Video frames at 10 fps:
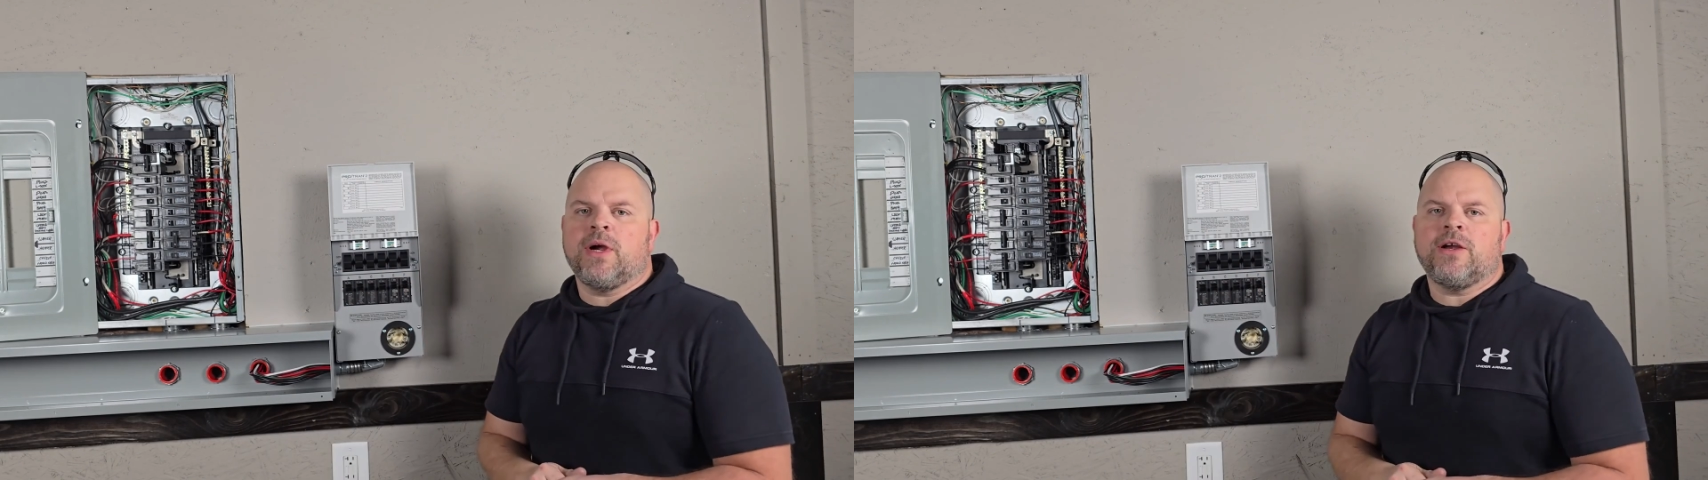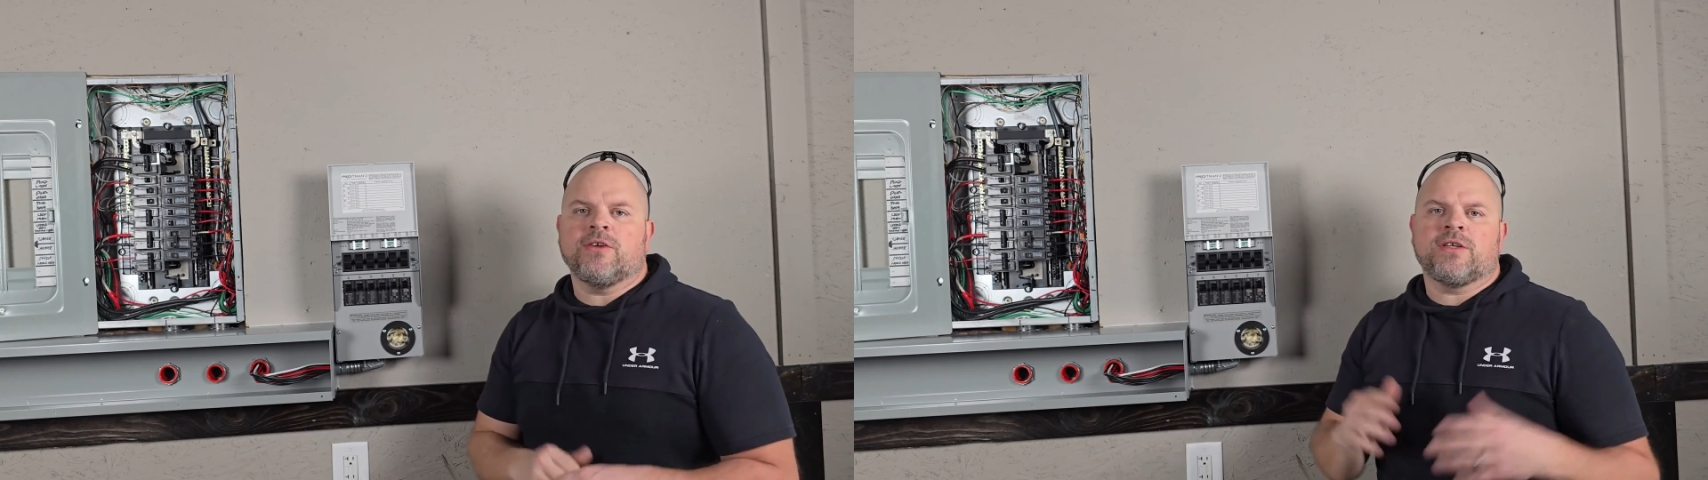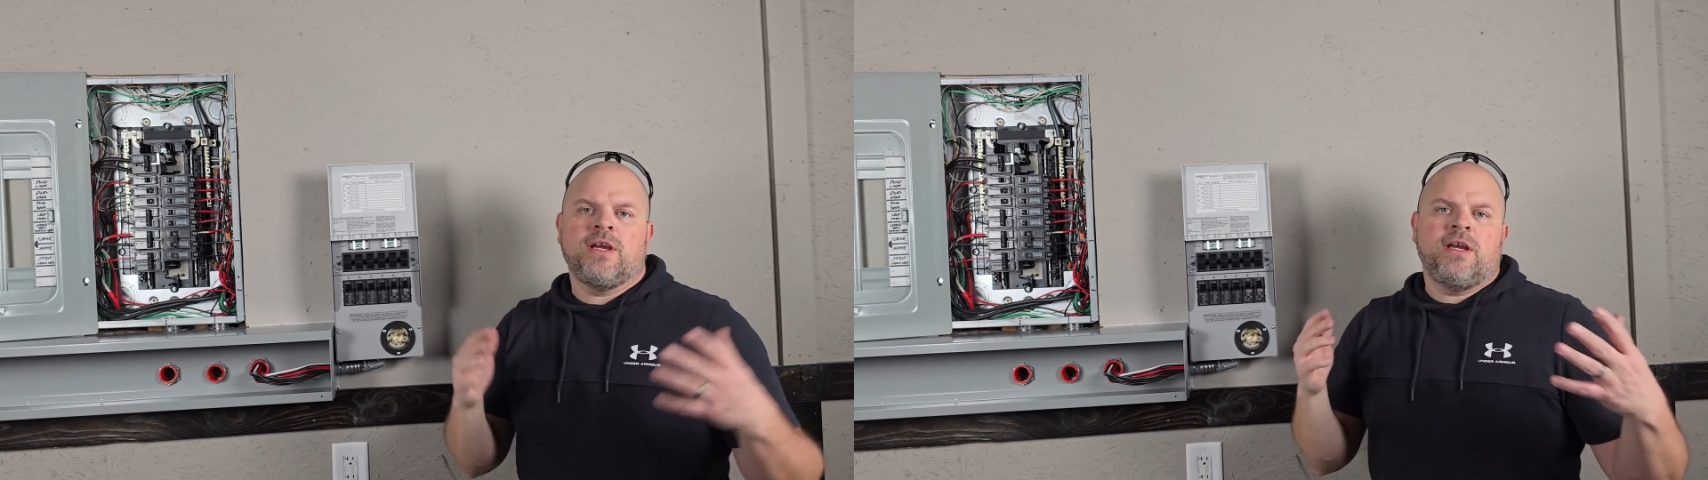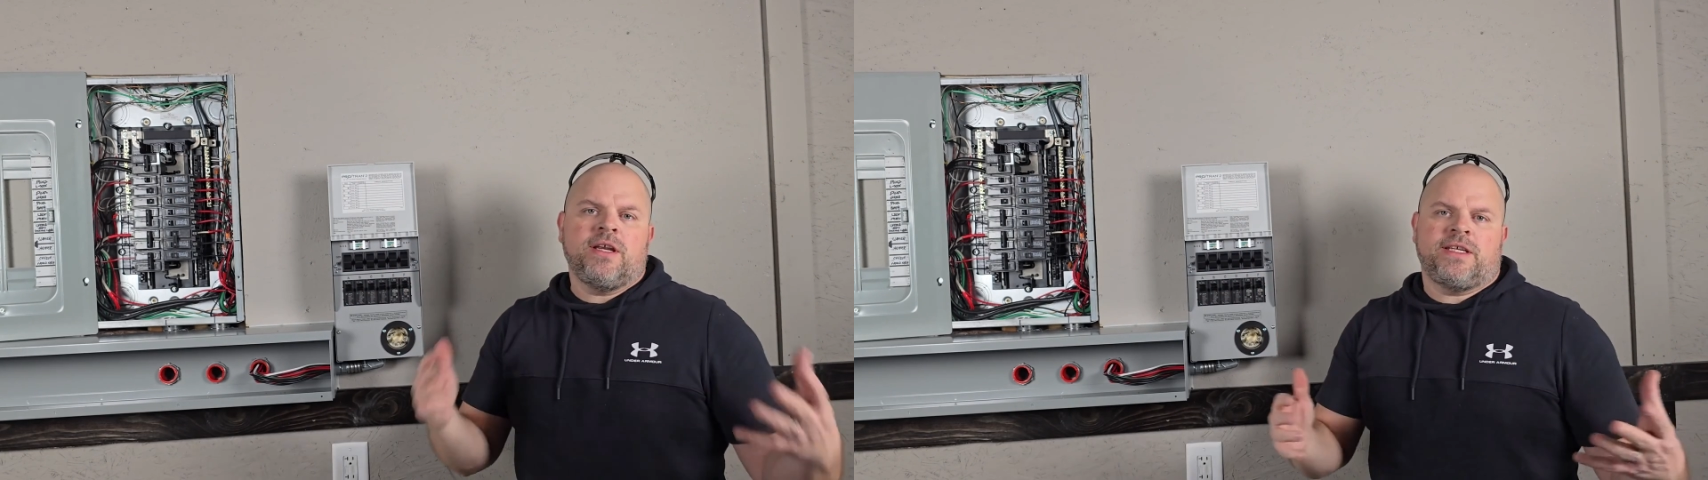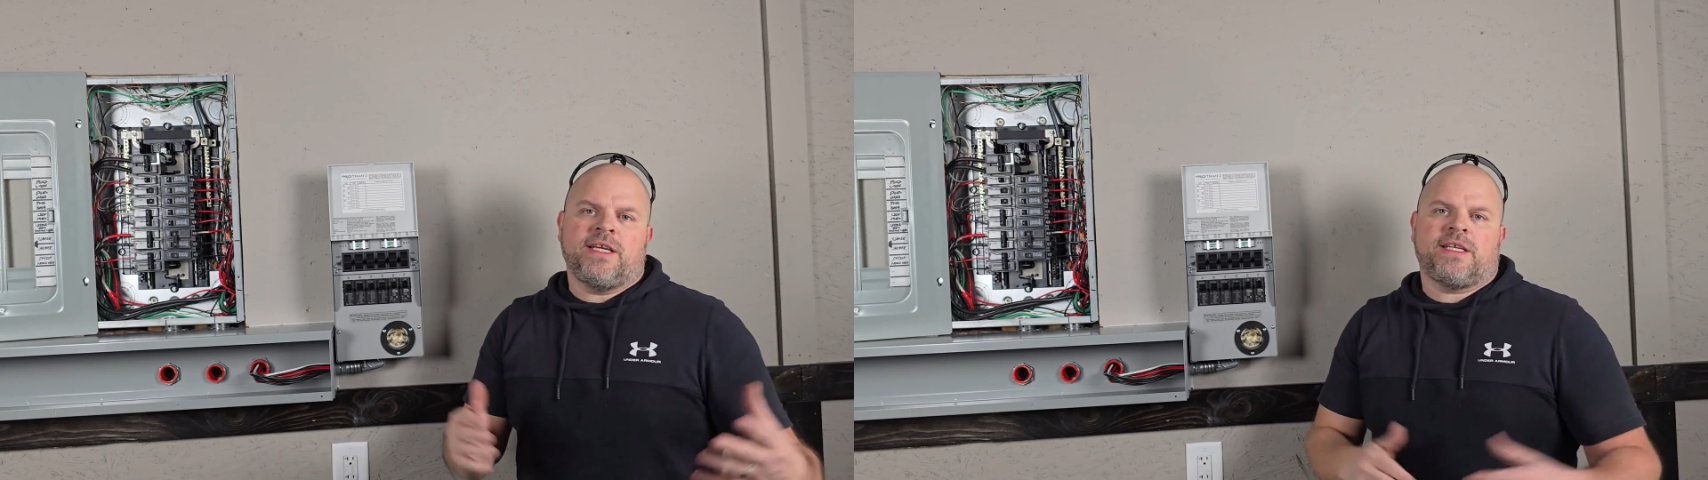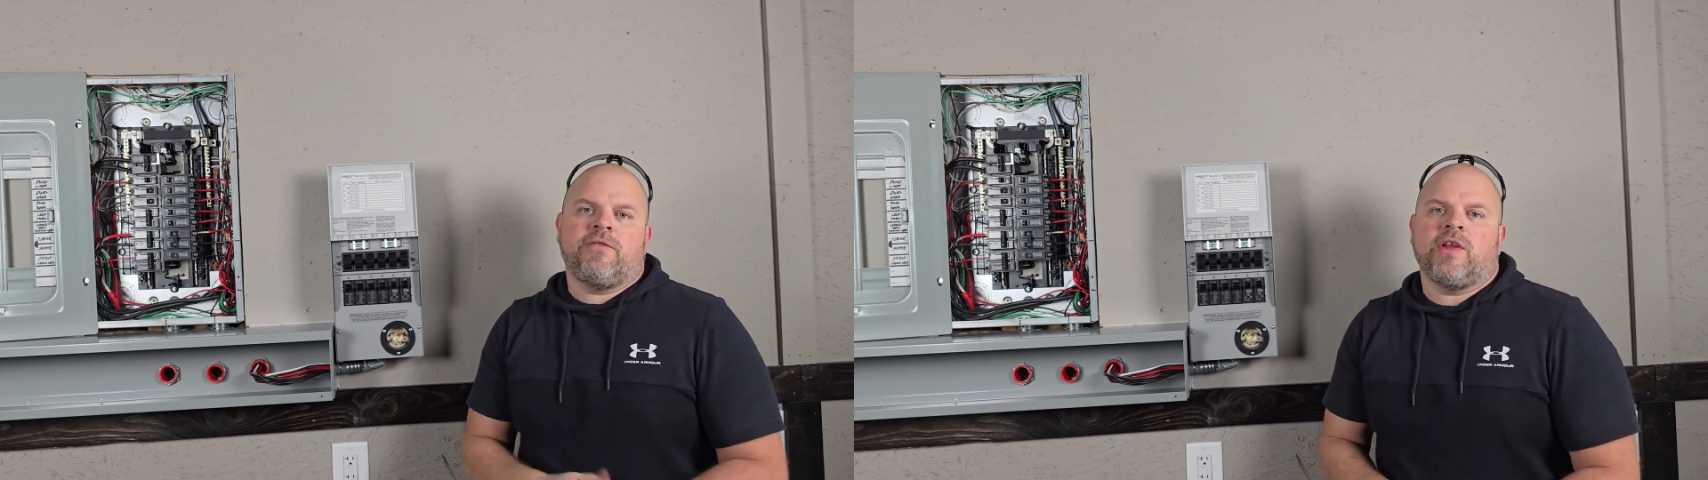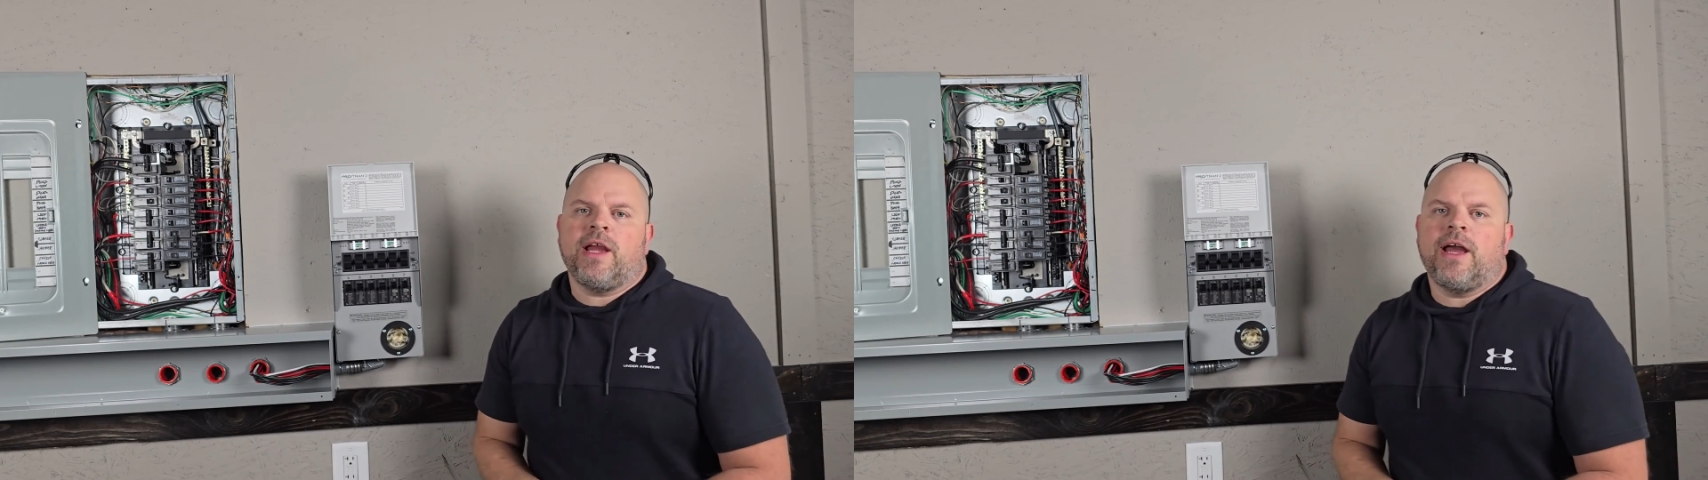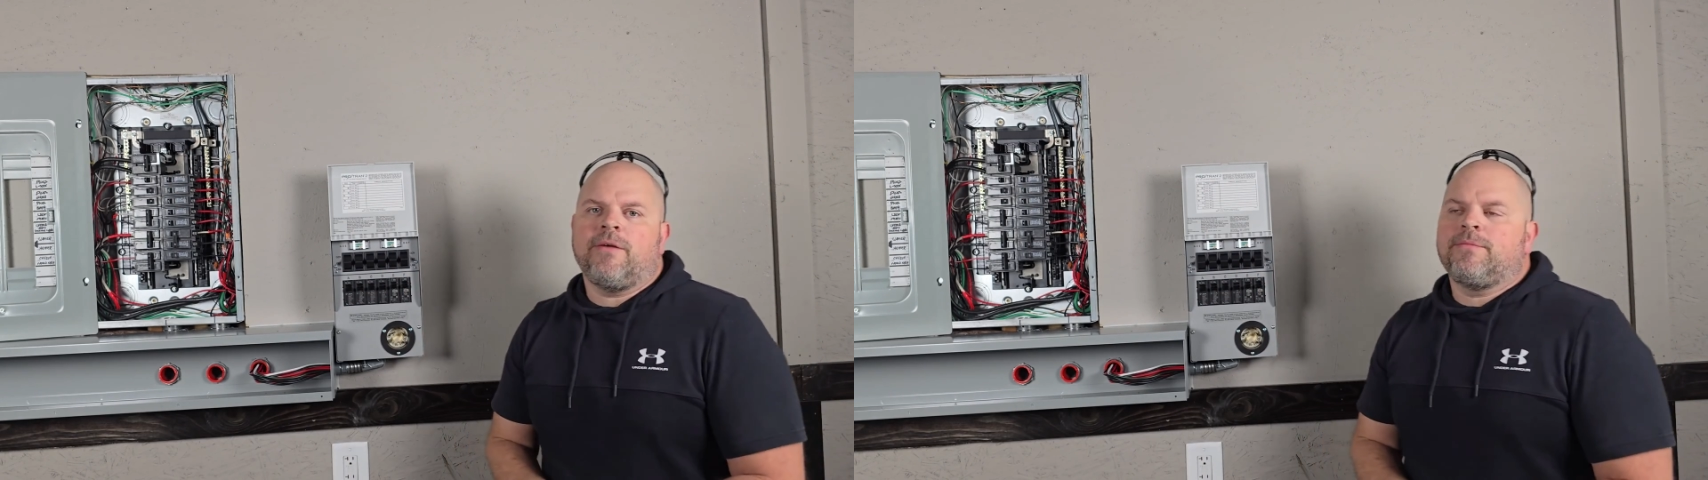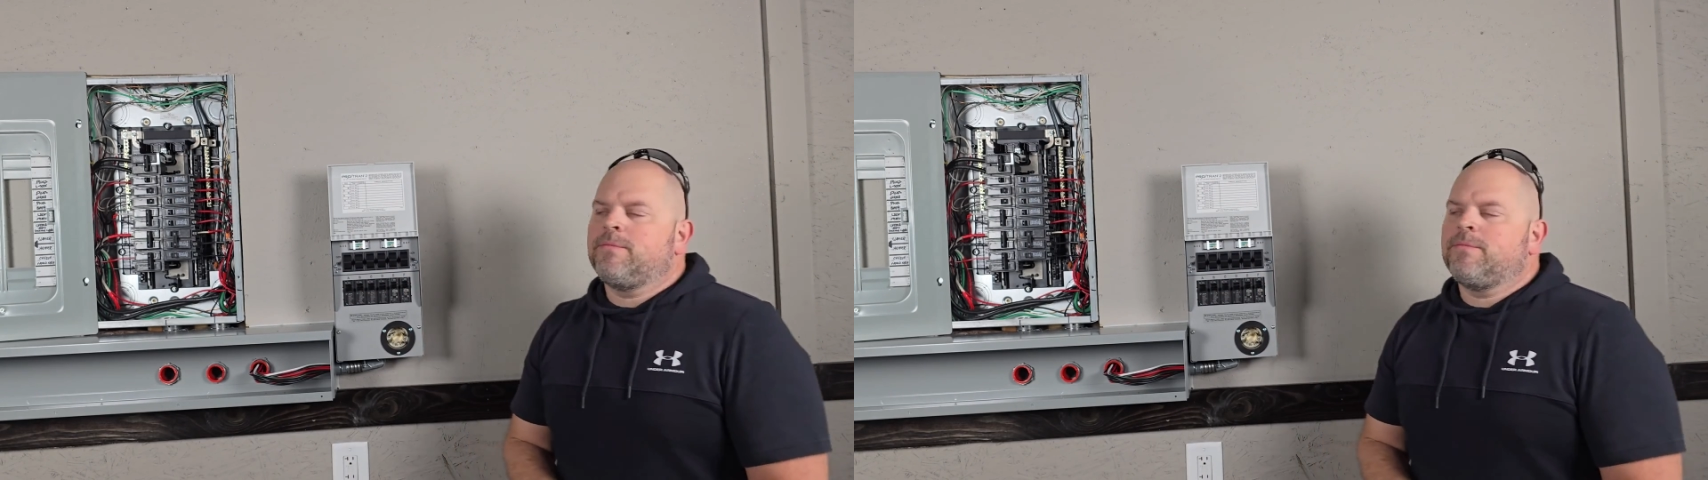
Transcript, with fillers: breakers to test everything out.